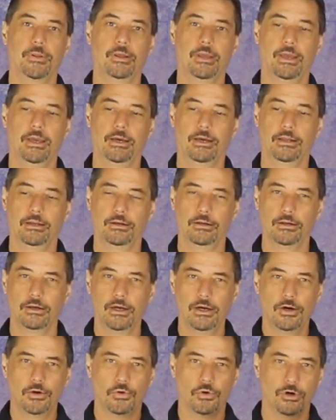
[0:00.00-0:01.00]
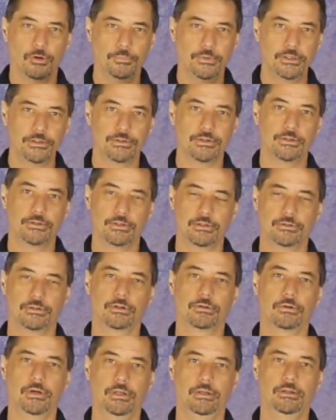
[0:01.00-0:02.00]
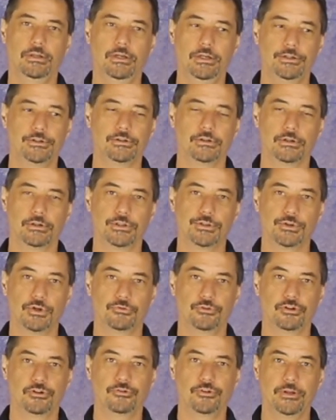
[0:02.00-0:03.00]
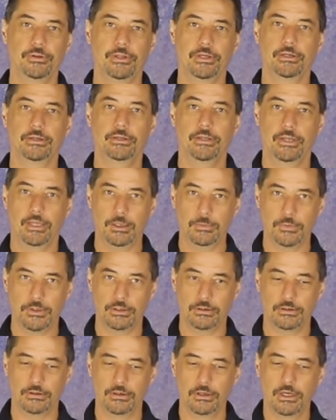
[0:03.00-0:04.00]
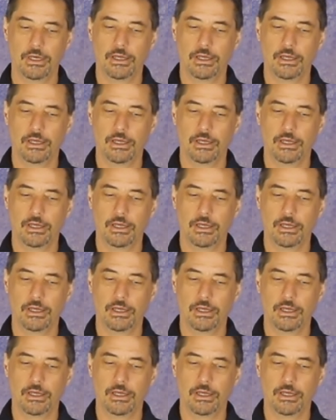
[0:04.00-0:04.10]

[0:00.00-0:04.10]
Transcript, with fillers: And hormesis is a great teacher, so if you're feeling timid,